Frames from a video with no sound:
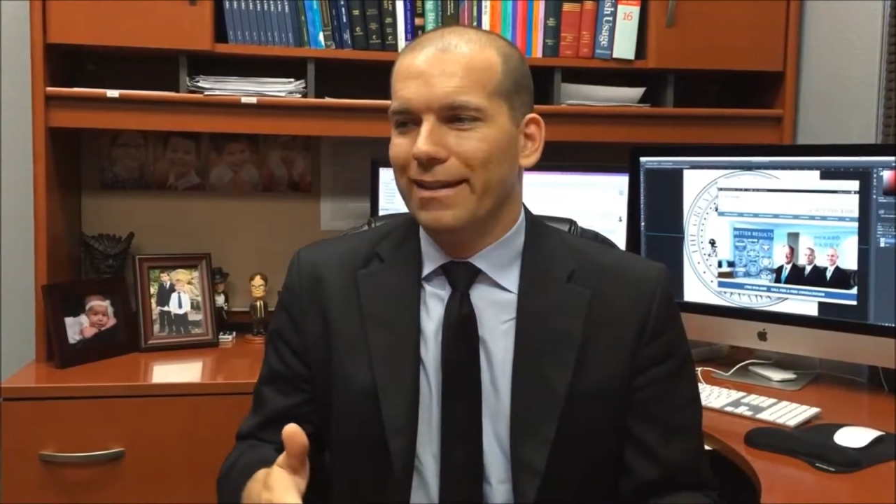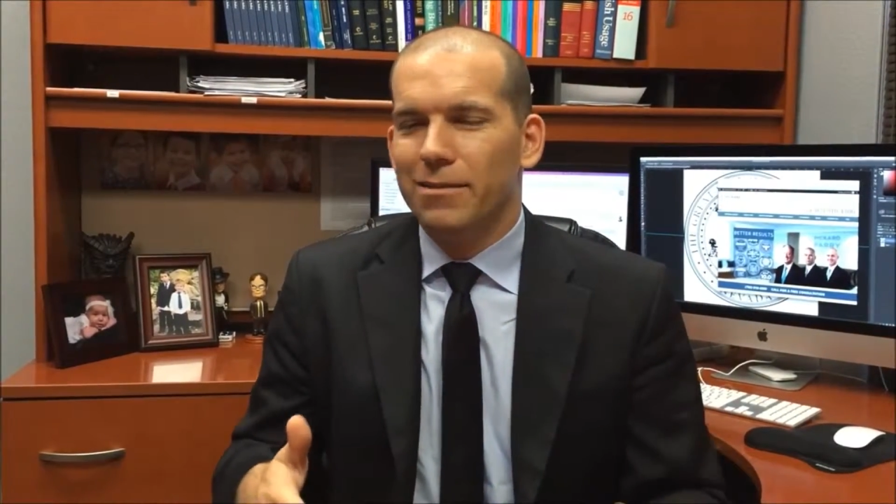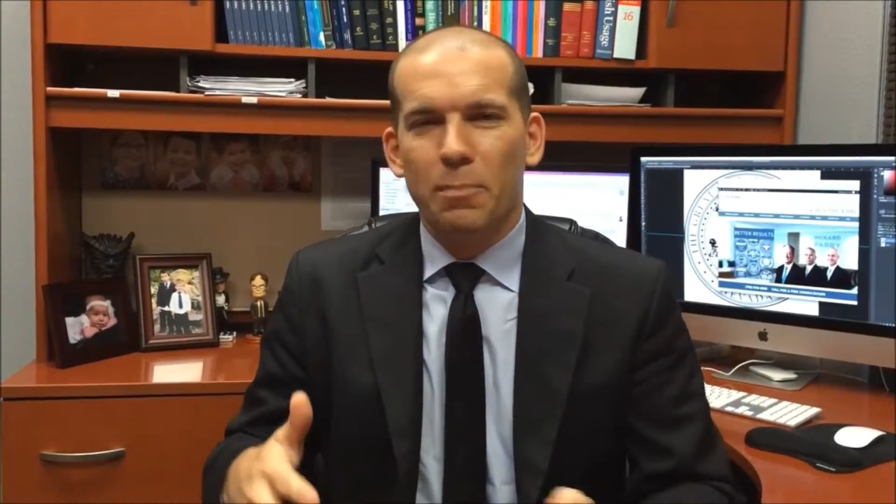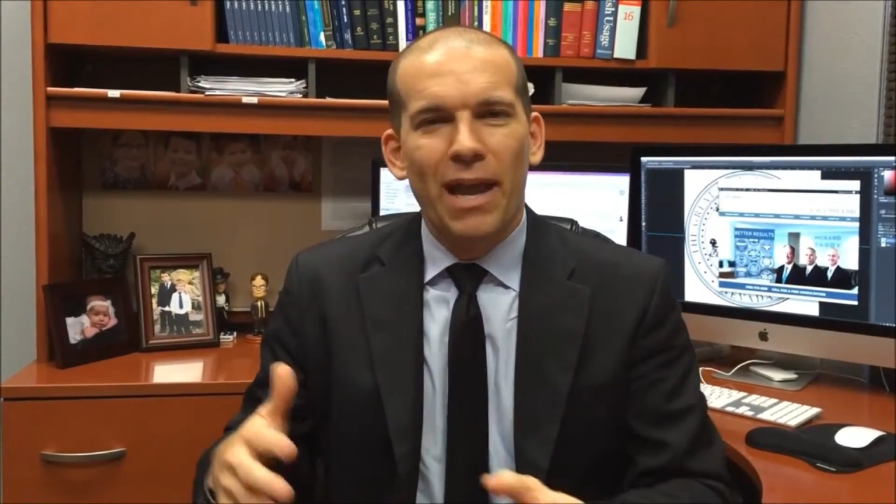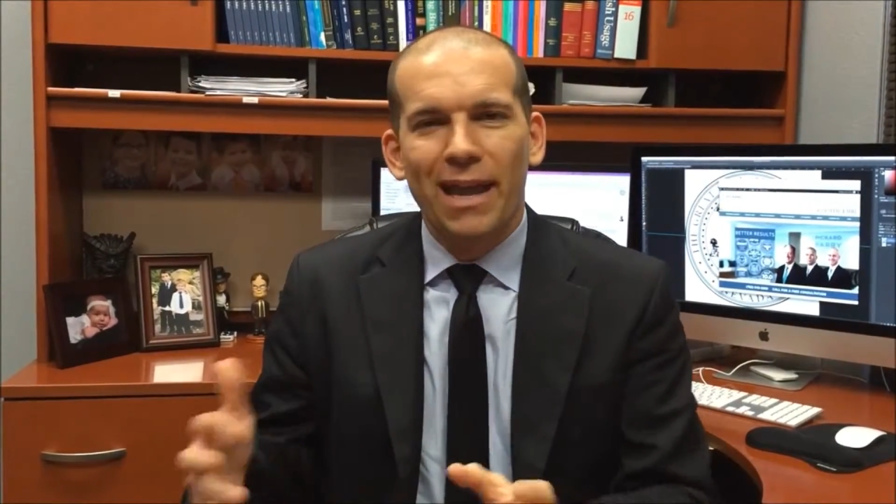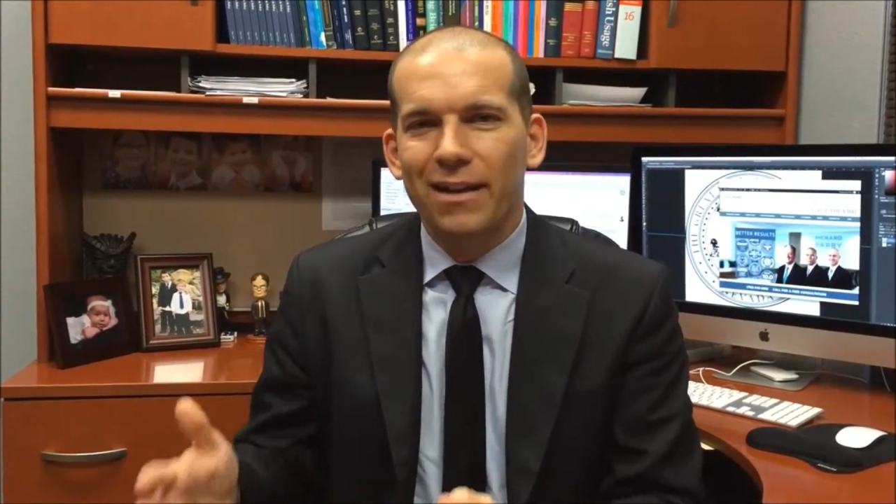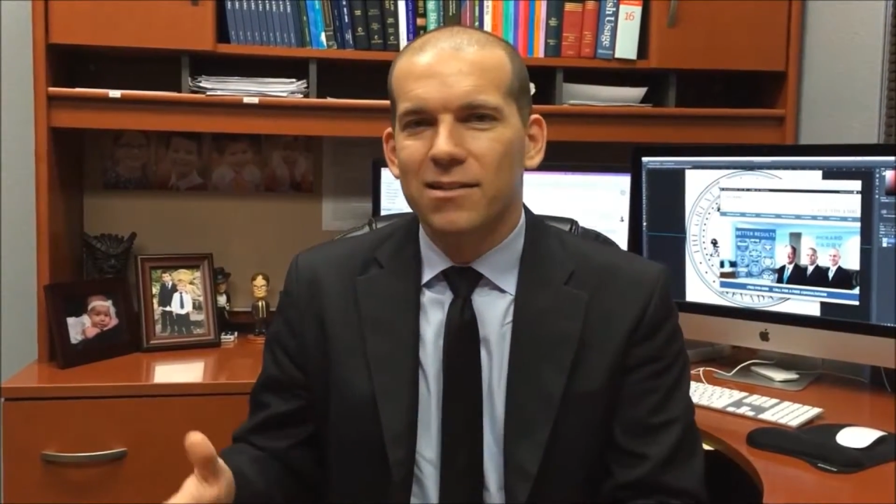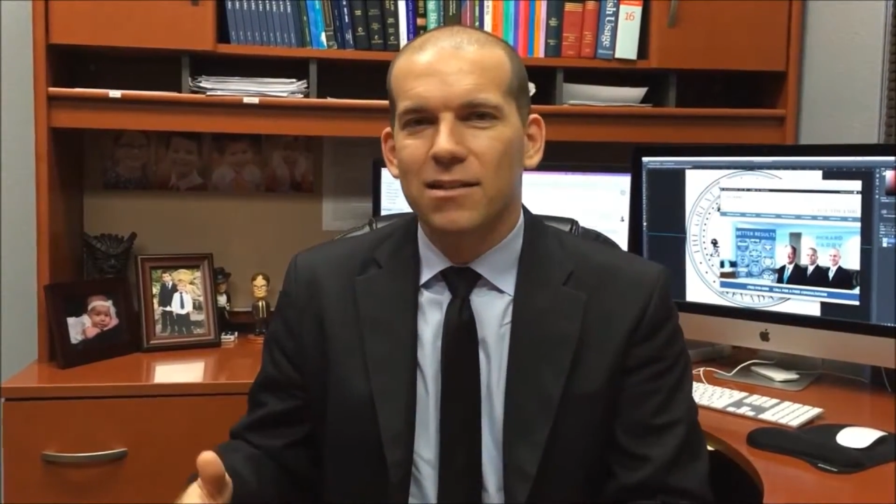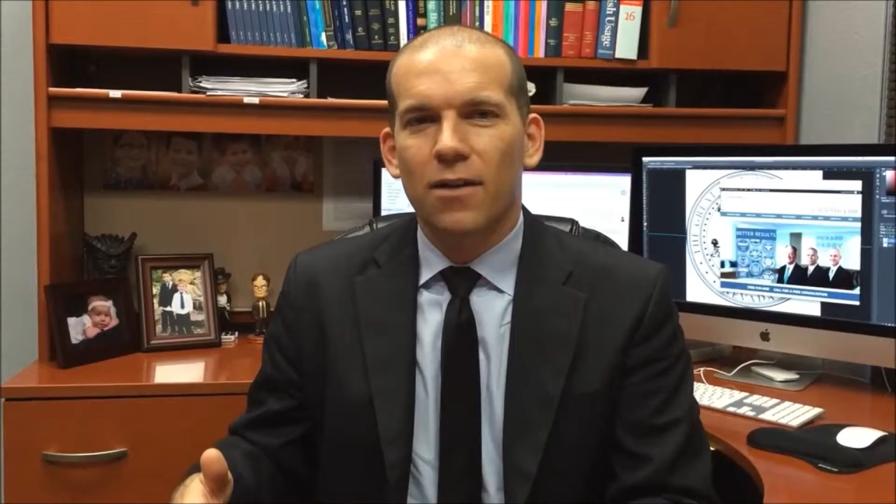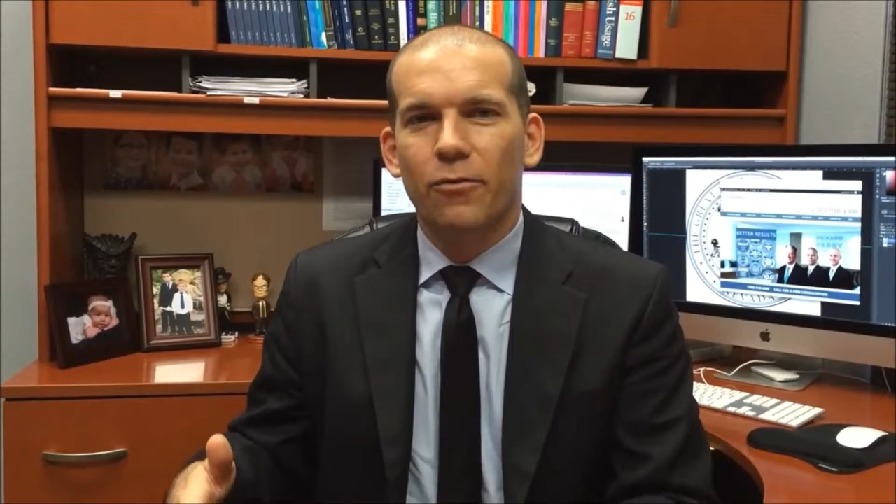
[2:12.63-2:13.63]
The pain and
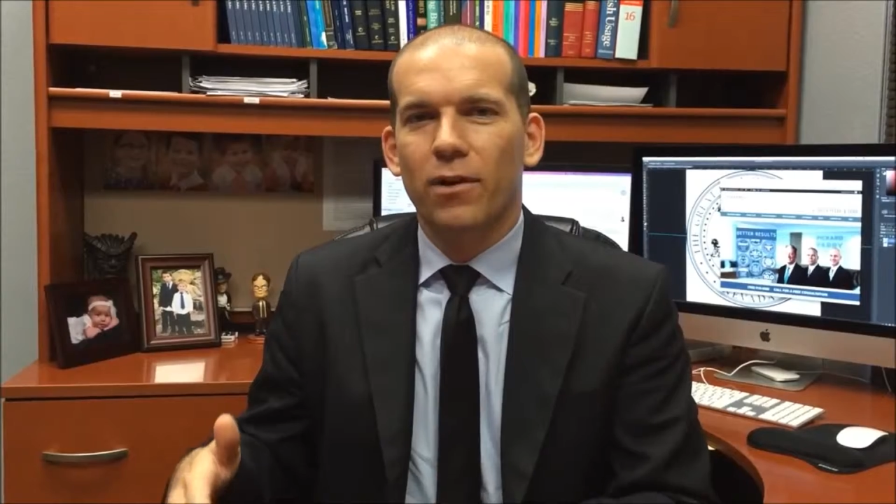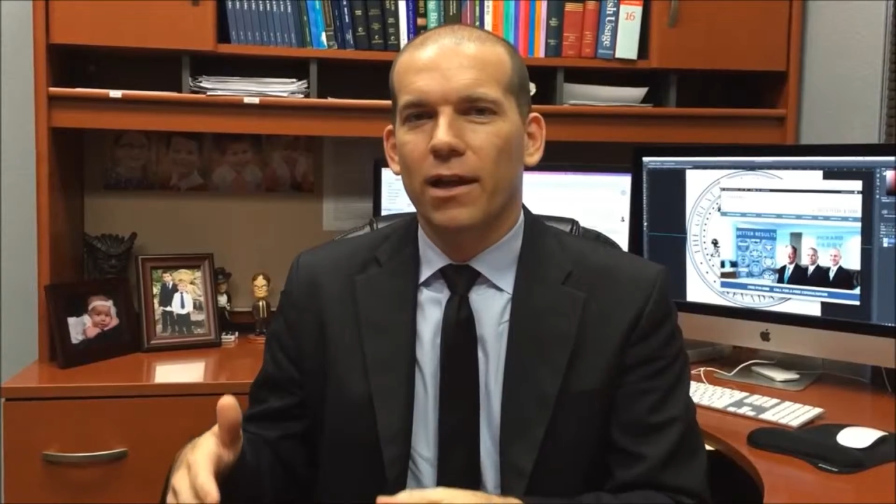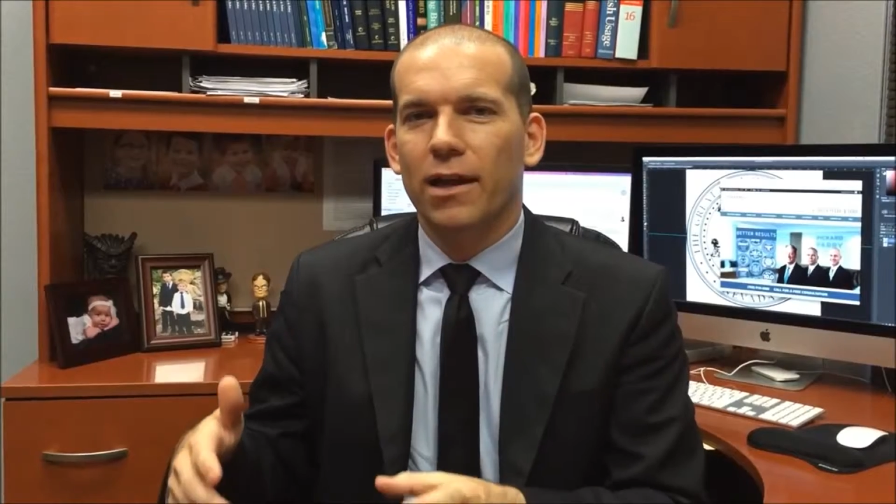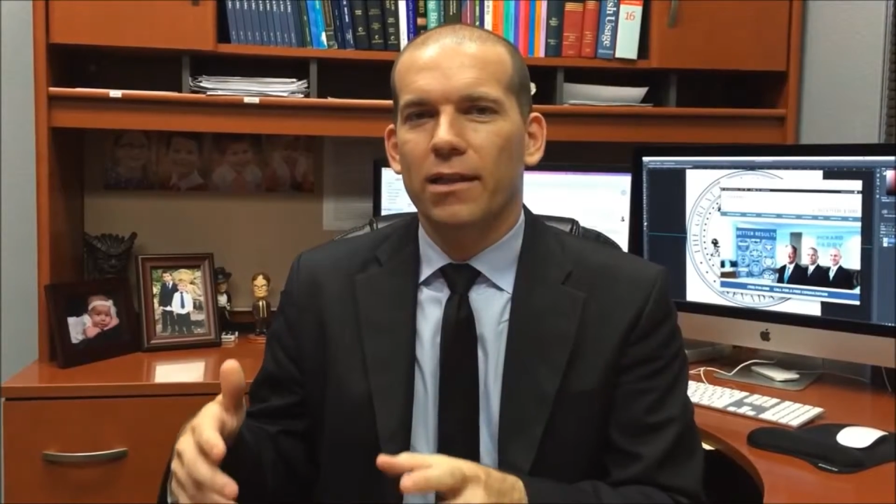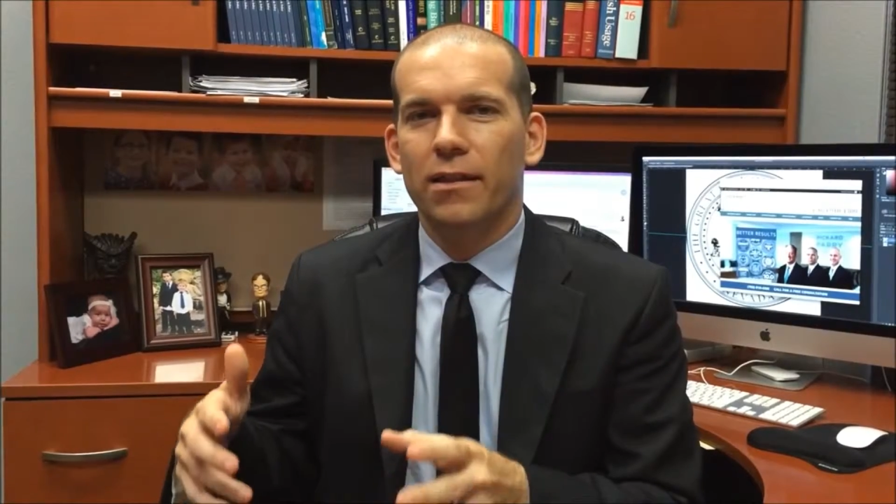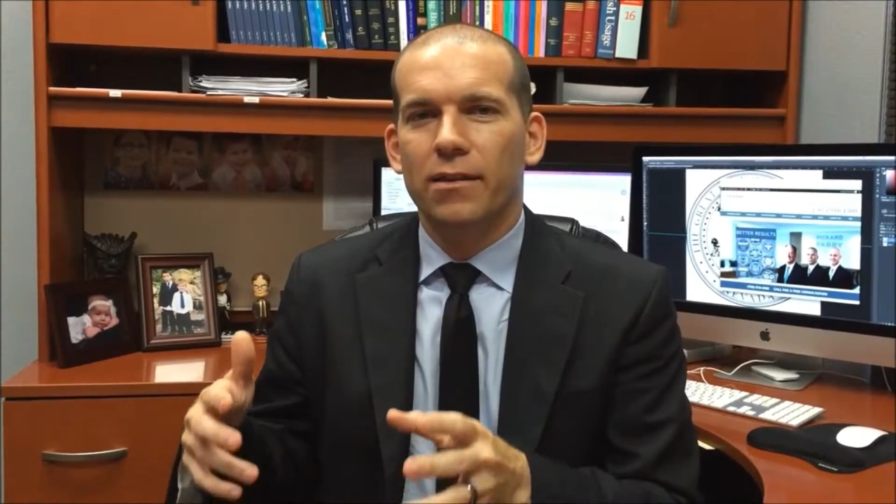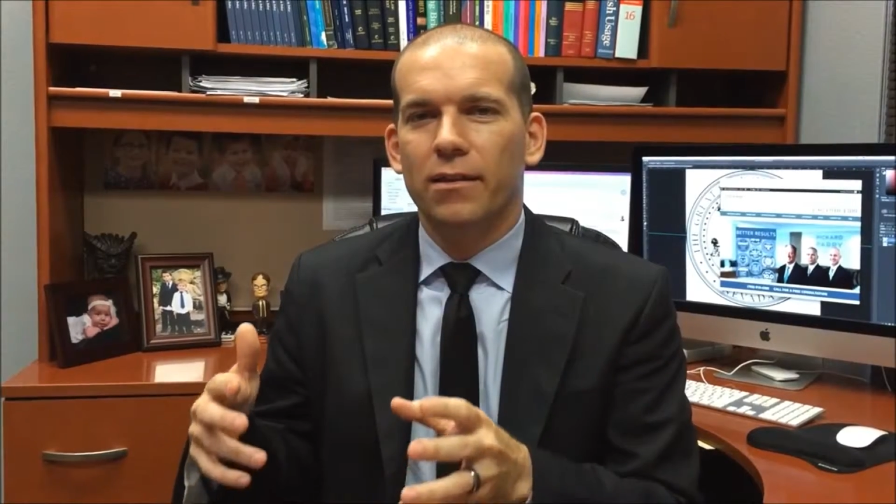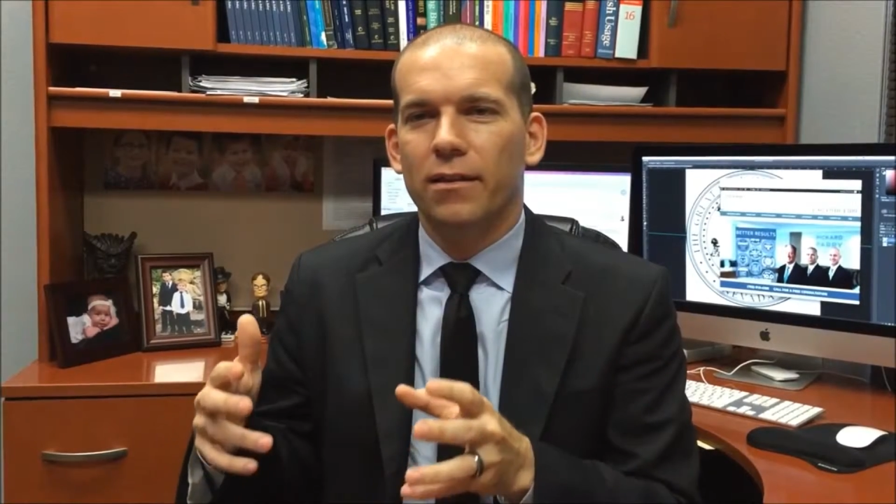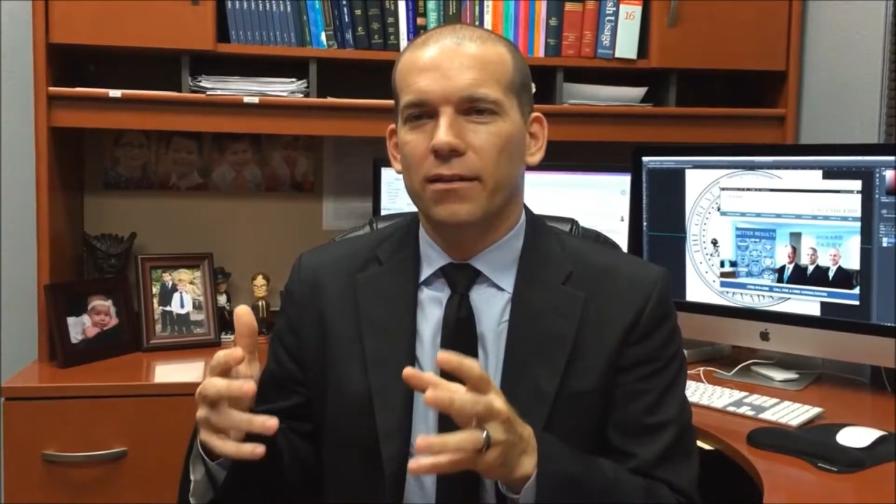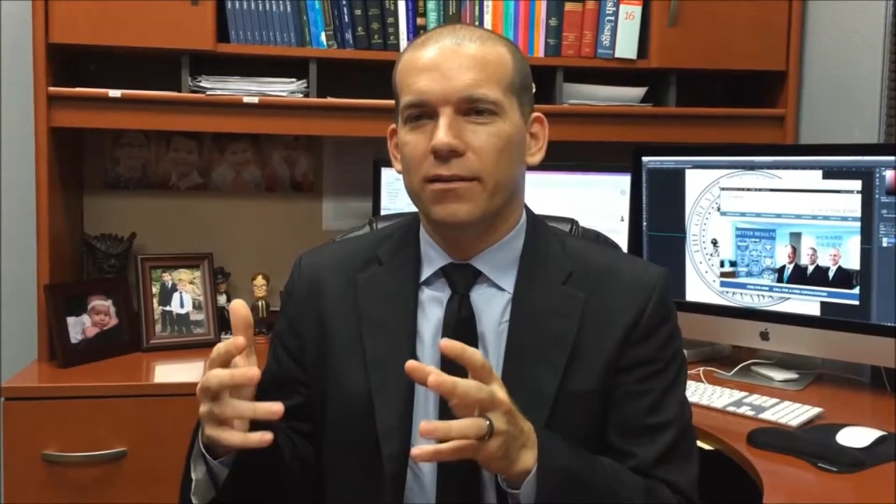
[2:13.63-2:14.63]
suffering and
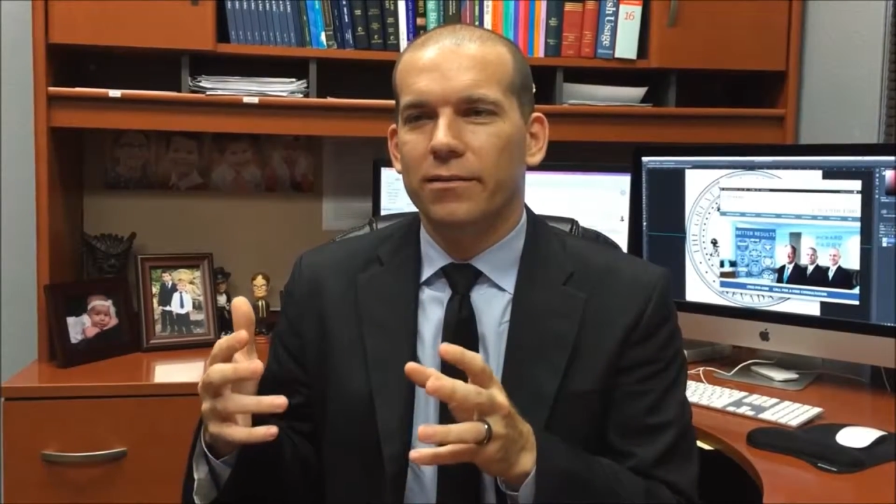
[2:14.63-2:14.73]
the